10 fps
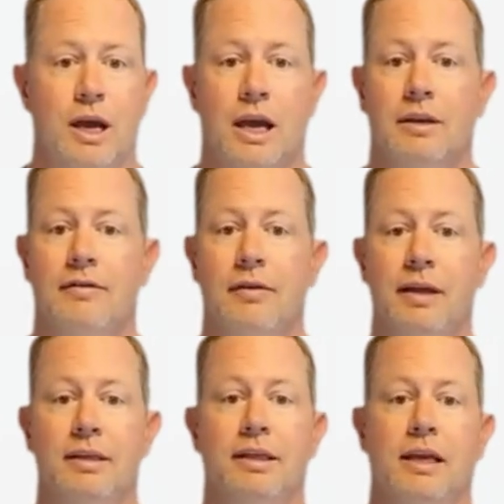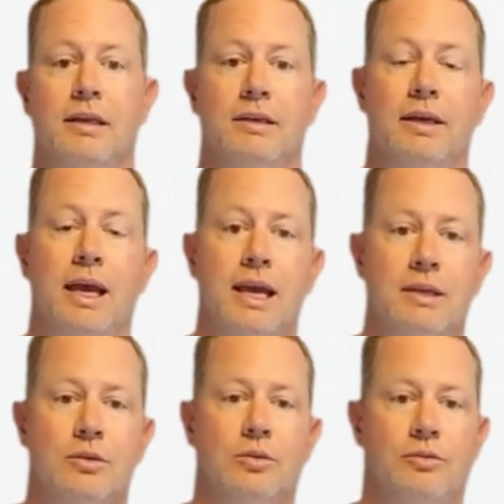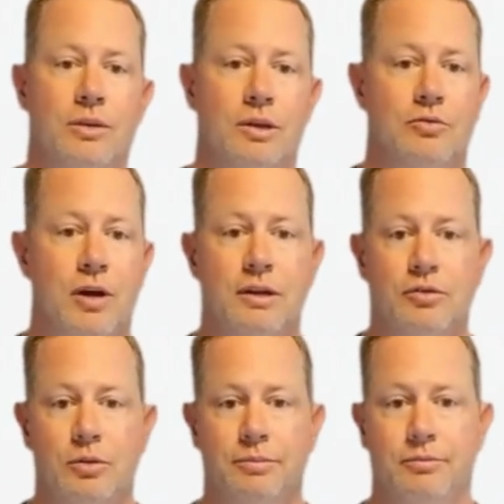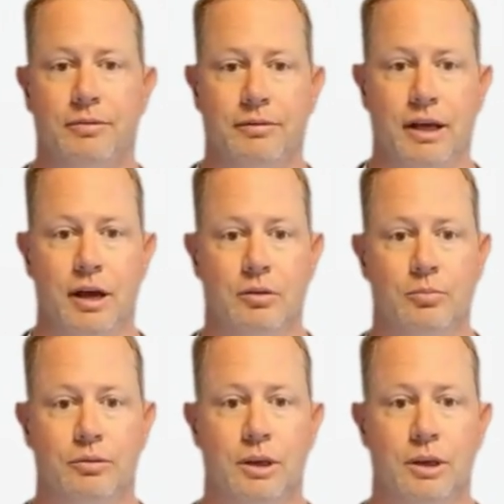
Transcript: And finally, include the written transcript of your video.